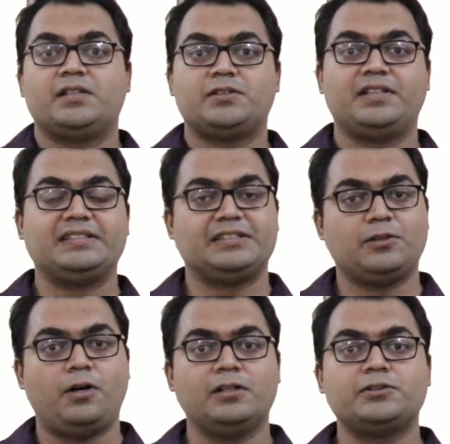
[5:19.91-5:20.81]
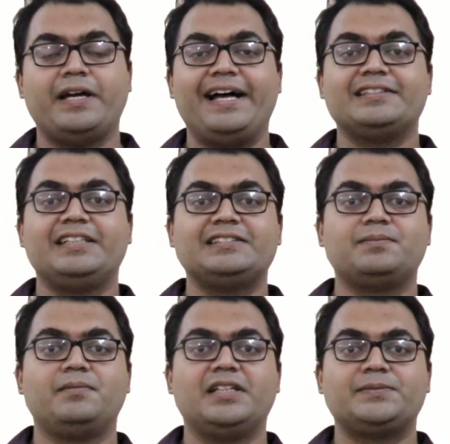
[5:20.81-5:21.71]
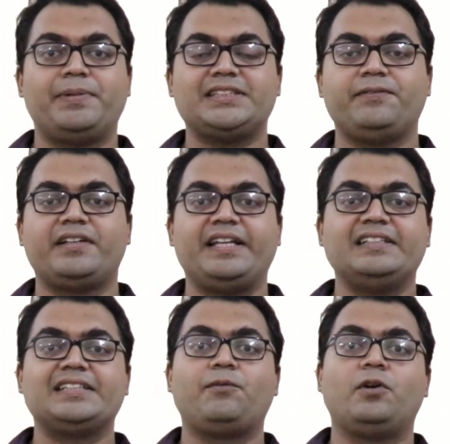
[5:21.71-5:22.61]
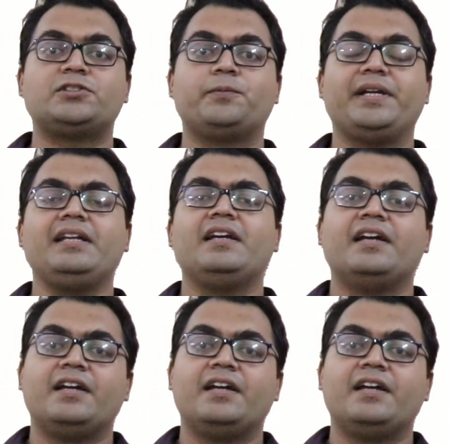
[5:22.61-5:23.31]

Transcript: So this is also has, these specific things have also been